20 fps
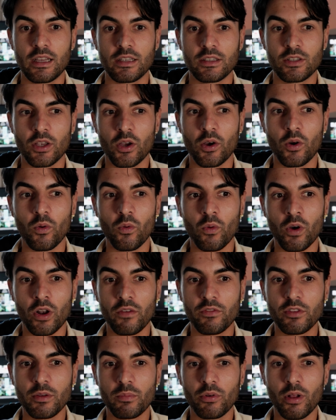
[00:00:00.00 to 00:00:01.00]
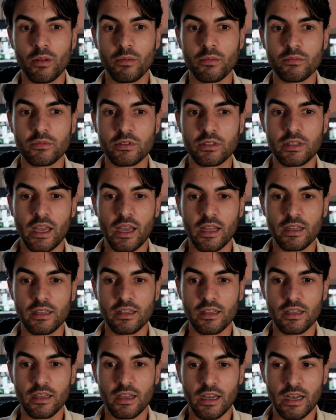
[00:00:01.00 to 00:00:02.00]
So one of the problems that
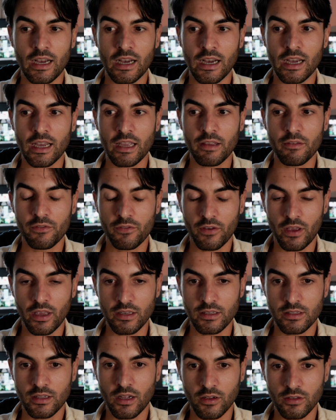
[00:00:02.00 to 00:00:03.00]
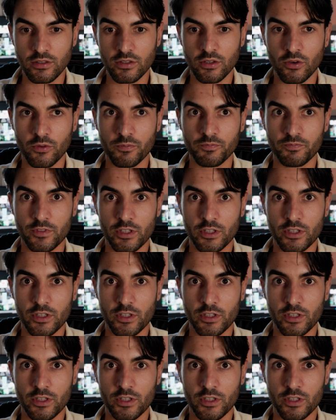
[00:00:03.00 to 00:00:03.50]
I faced also,